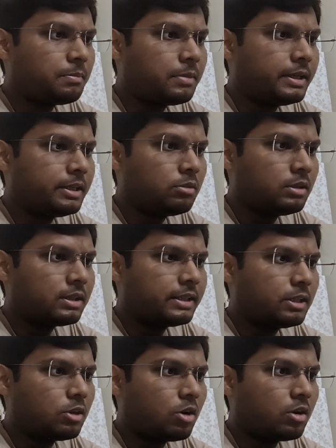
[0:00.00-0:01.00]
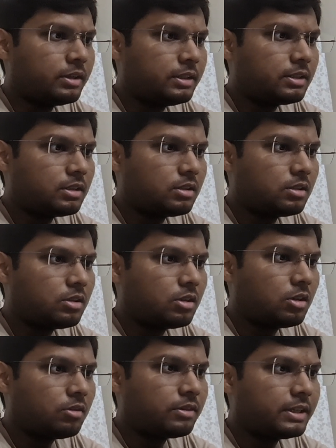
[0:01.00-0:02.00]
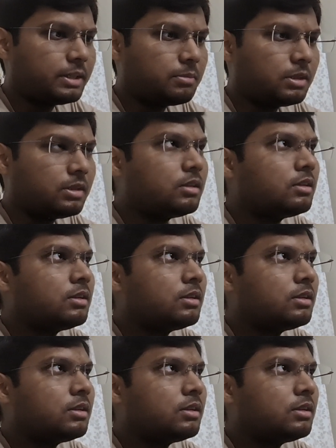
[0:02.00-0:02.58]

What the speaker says: particular record of a table,